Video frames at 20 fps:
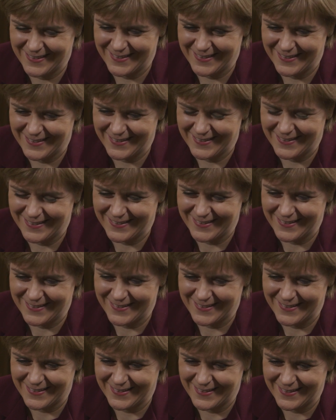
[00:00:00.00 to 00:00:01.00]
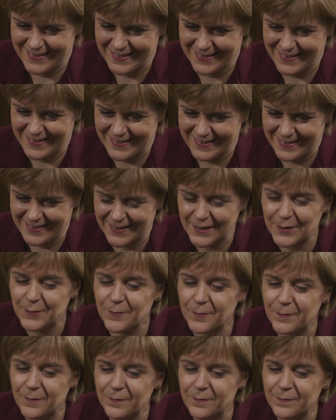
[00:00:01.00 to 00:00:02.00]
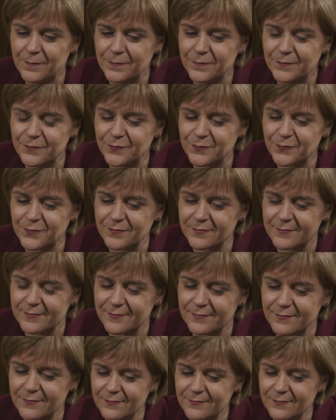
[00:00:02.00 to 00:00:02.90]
Irvine Welsh. Hi, I'm Irvine Welsh, and this is